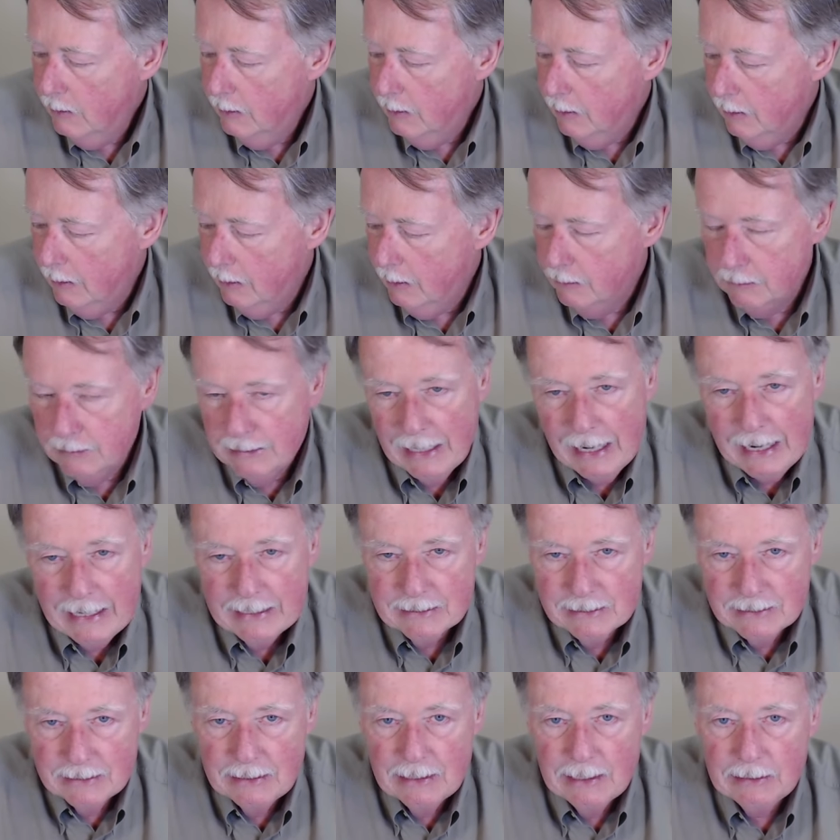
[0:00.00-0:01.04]
Uh,
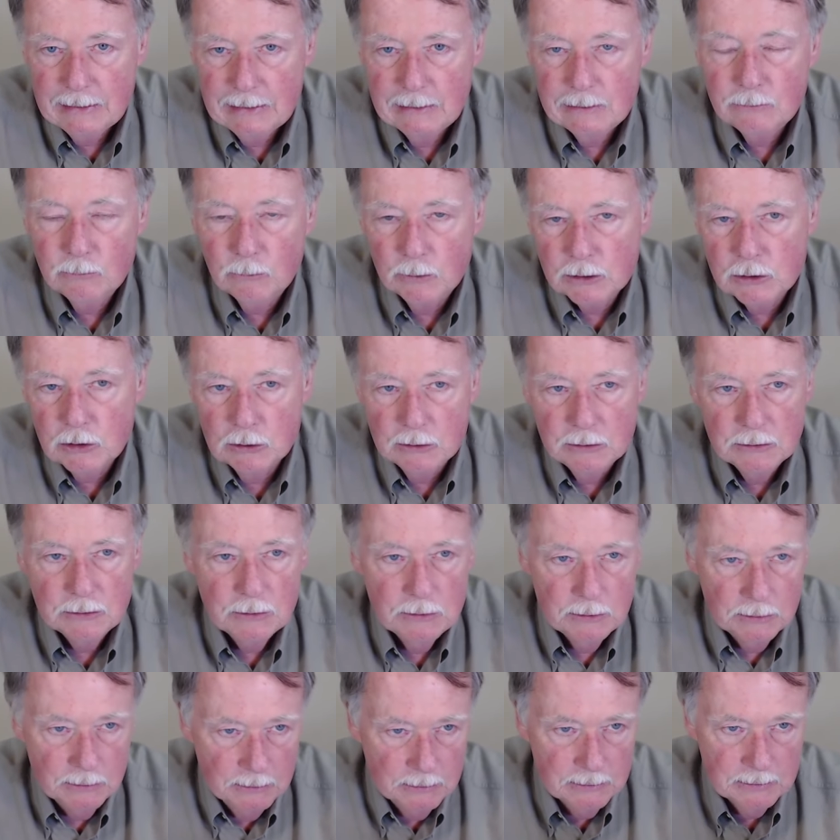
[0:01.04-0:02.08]
Tanzanite, which
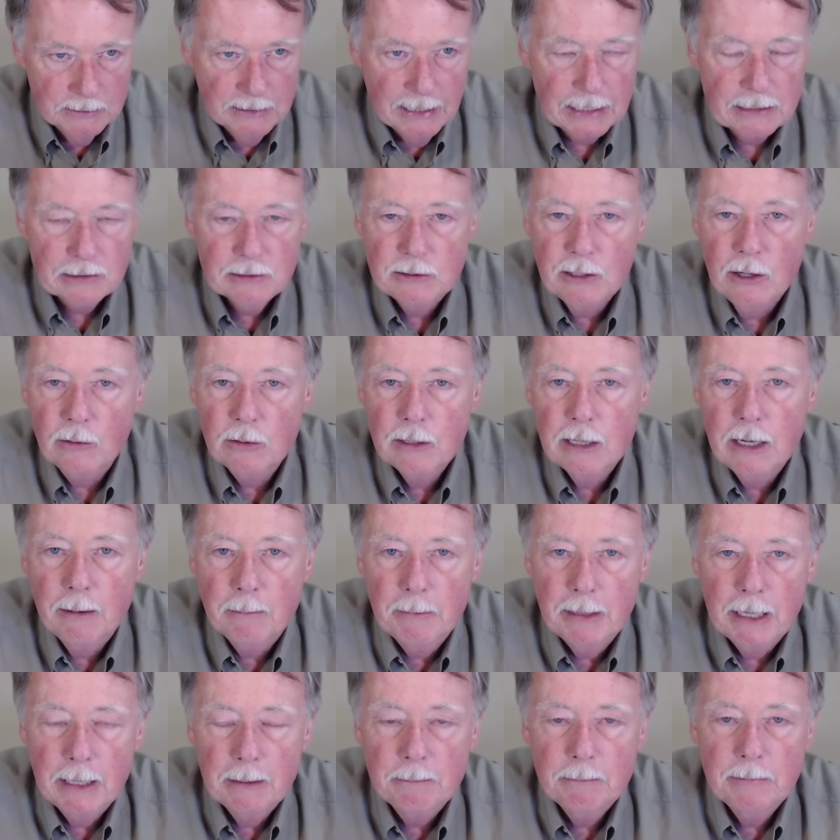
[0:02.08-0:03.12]
is this next stone
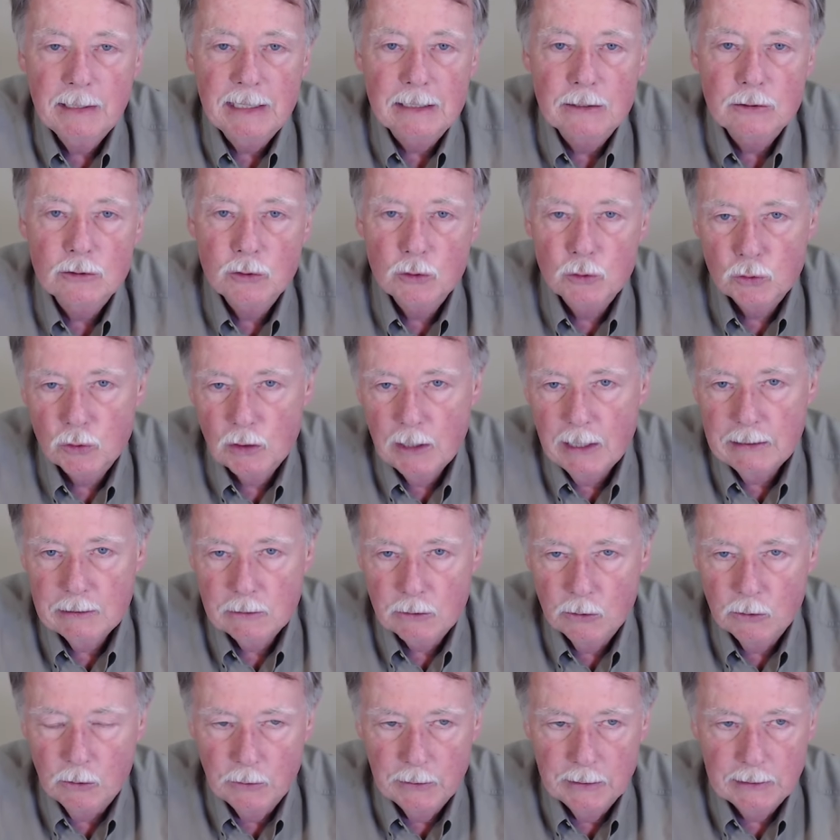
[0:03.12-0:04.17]
coming up, is
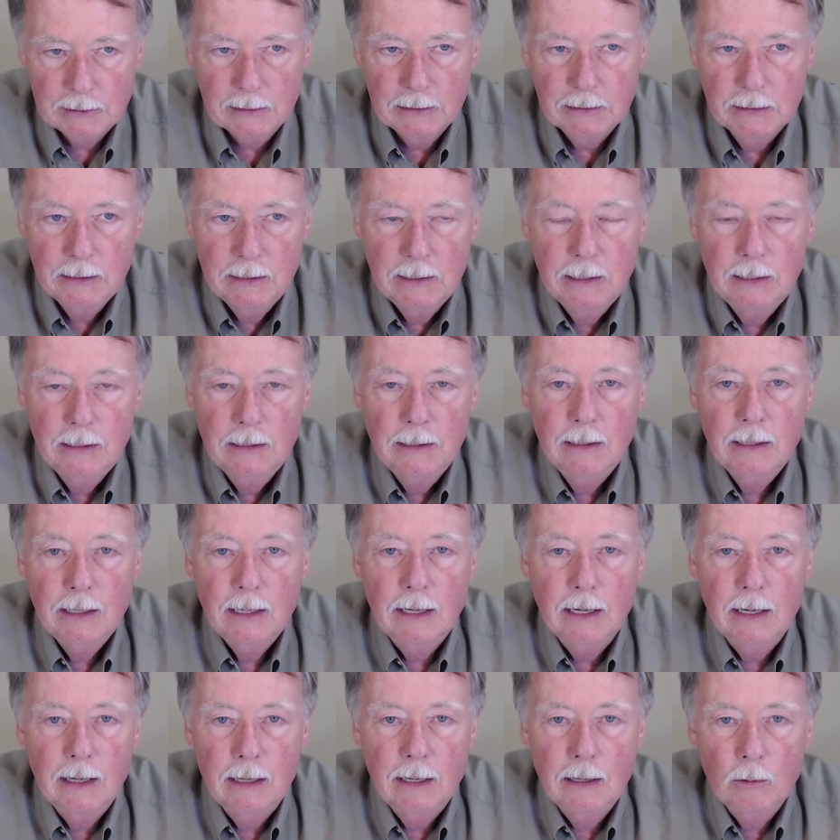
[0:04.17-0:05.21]
trichroic.
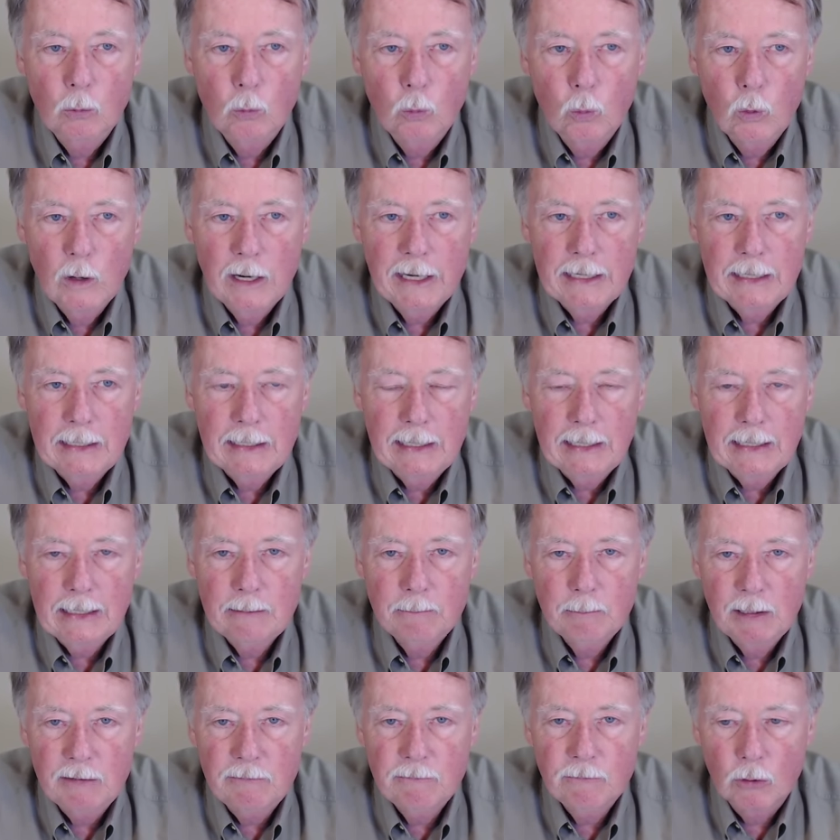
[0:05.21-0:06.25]
uh, when
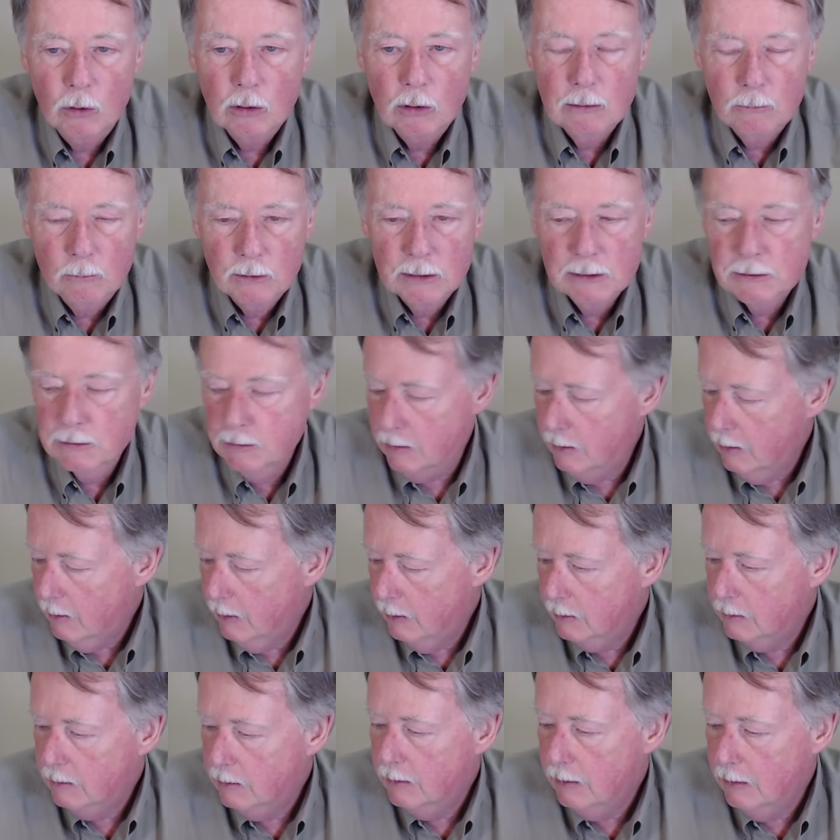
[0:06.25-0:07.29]
before it was
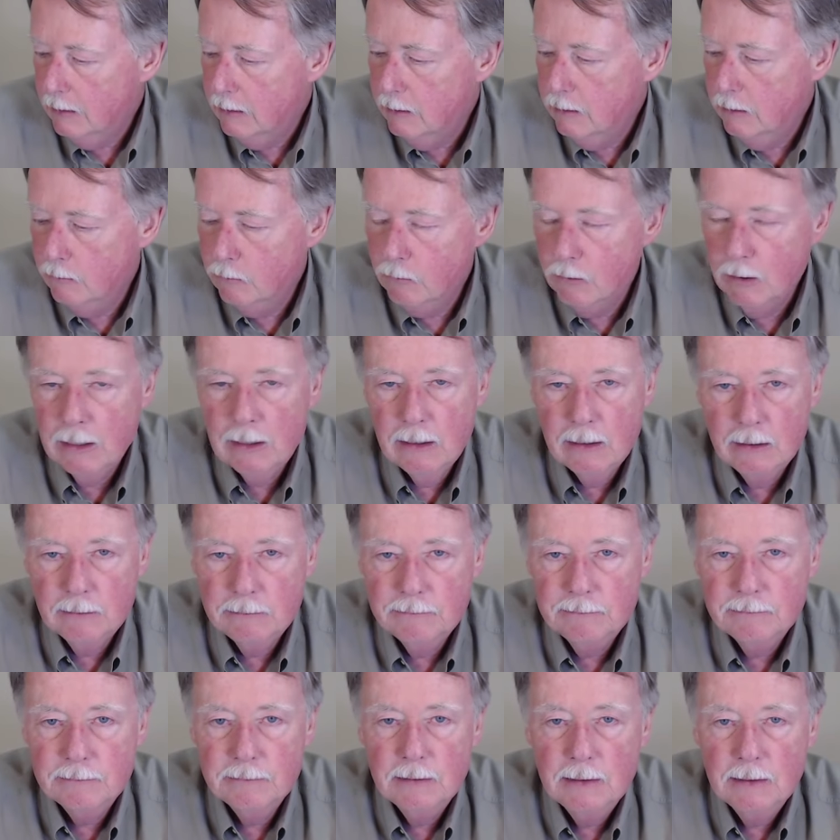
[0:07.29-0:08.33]
cut in the
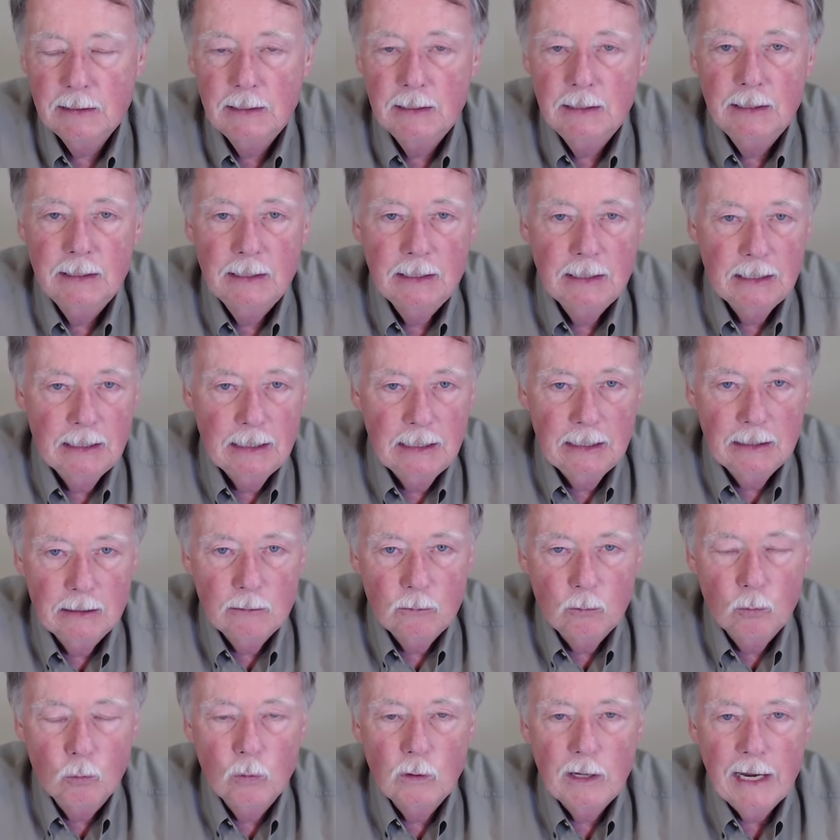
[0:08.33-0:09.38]
rough,
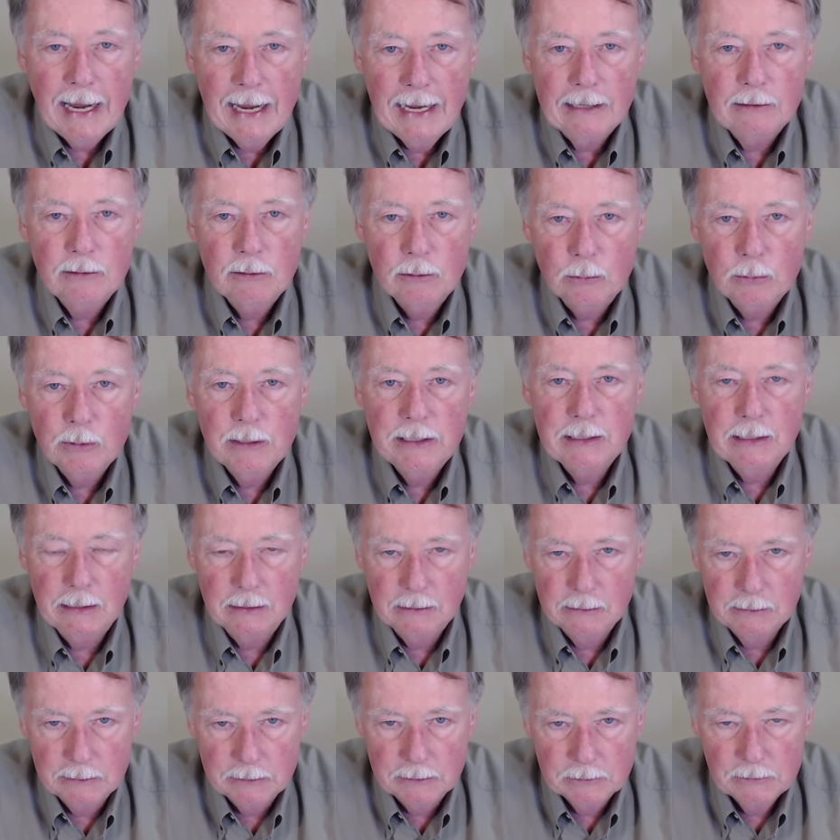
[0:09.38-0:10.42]
it had three
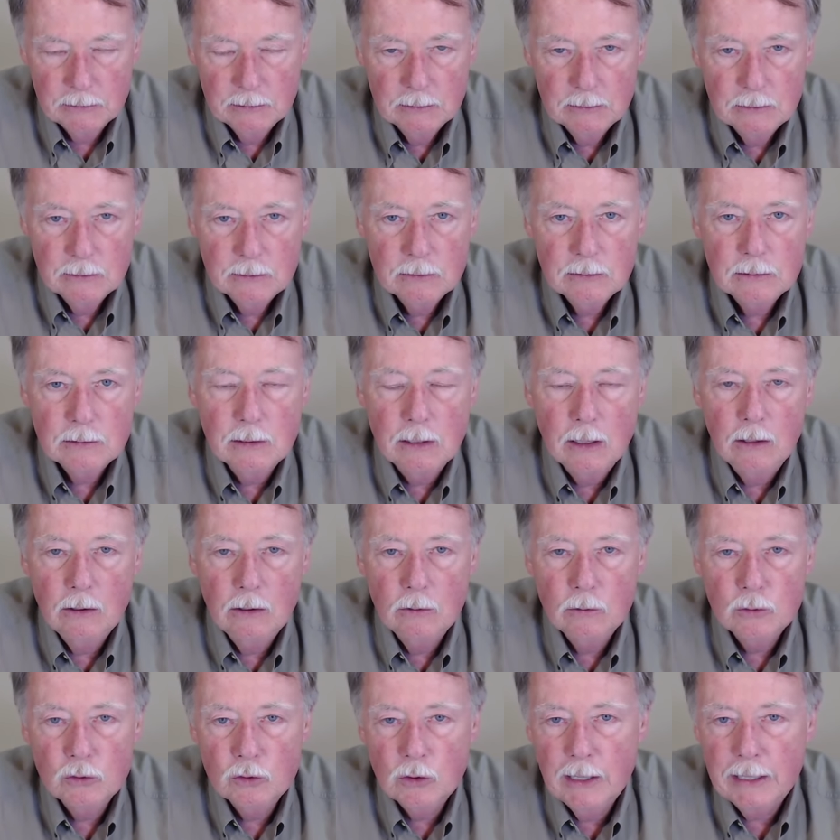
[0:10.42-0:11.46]
colors.
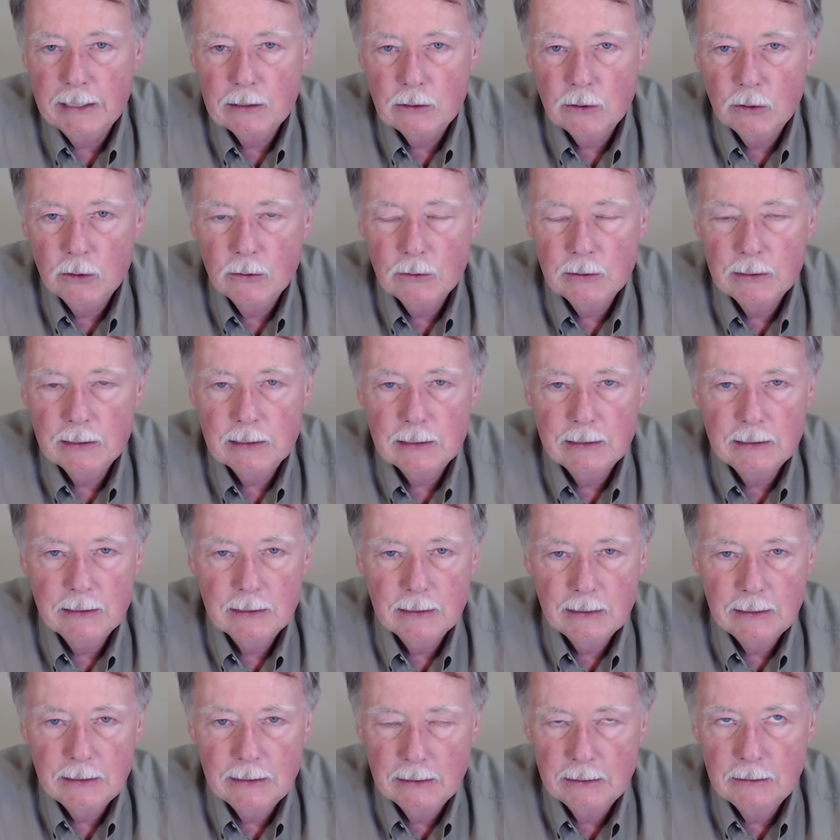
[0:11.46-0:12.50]
So trichroic,
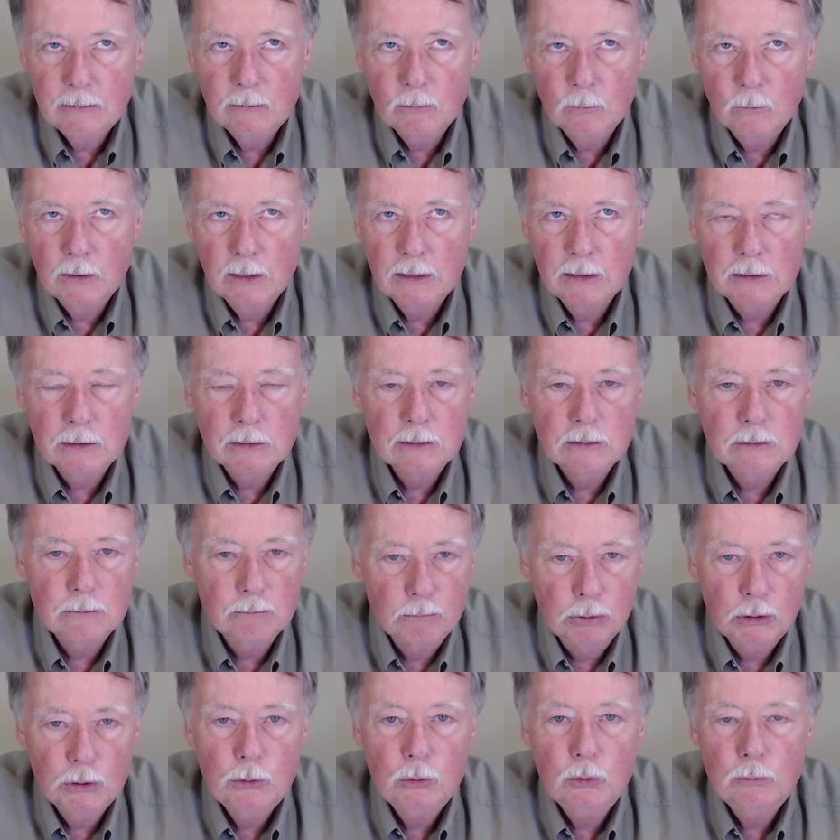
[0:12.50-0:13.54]
it was
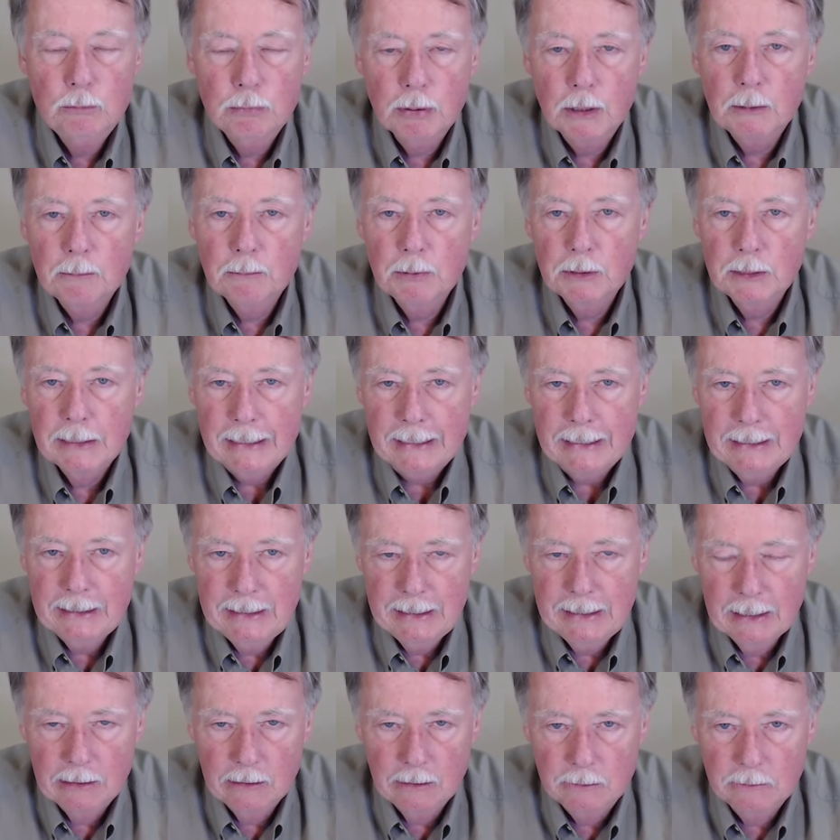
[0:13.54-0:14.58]
blue, purple, and
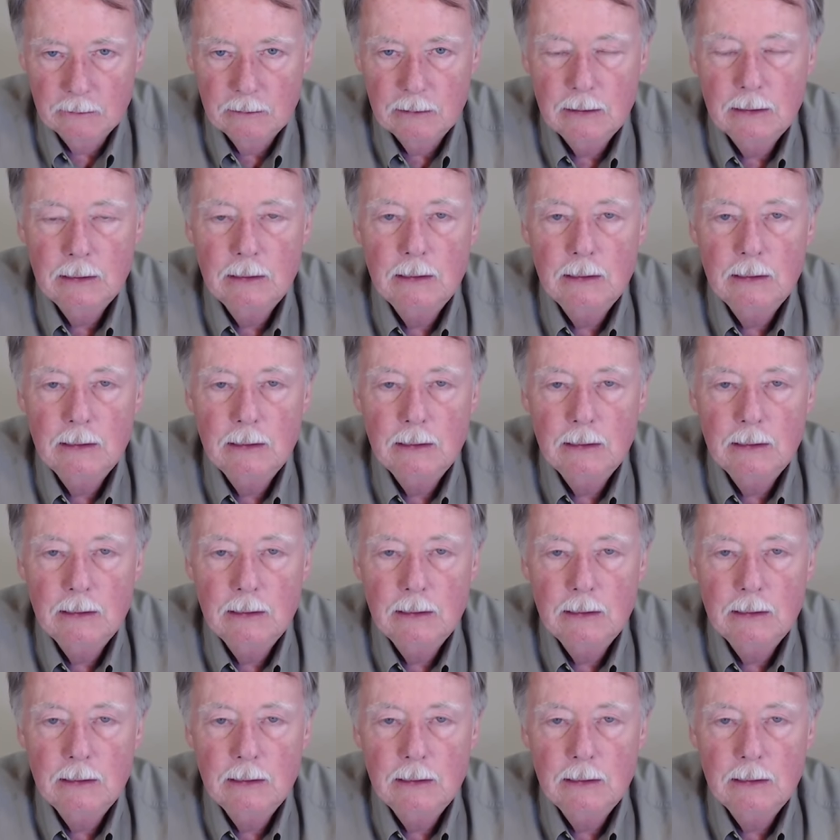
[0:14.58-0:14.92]
yellow.